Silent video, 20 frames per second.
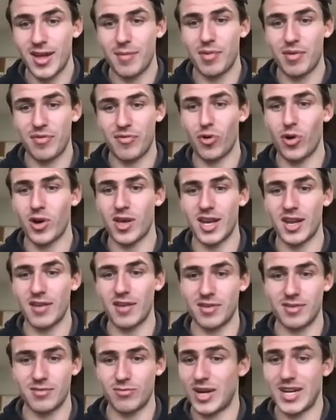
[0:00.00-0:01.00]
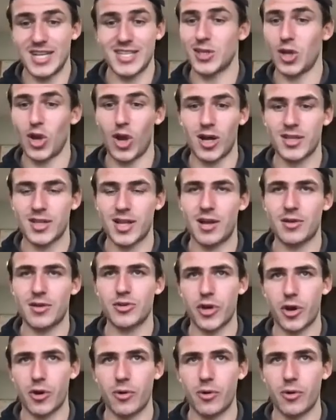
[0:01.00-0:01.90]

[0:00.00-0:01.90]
you even went into lockdown. So